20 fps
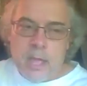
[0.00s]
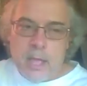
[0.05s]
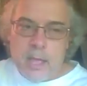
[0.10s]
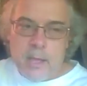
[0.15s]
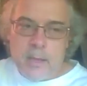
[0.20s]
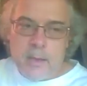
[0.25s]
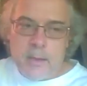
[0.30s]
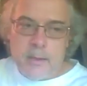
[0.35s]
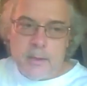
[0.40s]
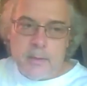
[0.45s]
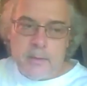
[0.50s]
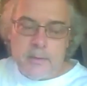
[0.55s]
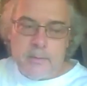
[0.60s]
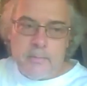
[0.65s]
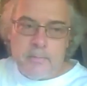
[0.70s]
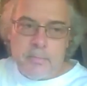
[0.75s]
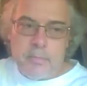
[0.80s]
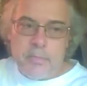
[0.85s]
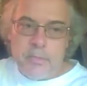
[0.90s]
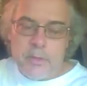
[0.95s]
And
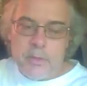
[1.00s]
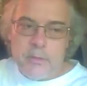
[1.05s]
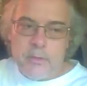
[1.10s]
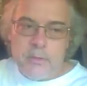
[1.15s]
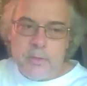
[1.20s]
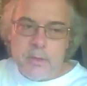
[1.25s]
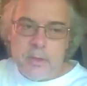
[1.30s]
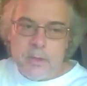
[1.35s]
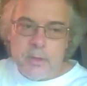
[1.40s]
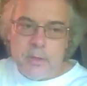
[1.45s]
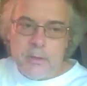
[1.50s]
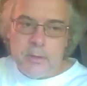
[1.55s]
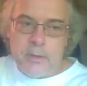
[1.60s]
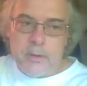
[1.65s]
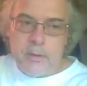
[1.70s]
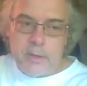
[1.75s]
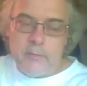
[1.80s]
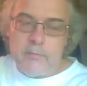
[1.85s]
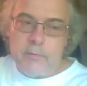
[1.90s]
then they uh,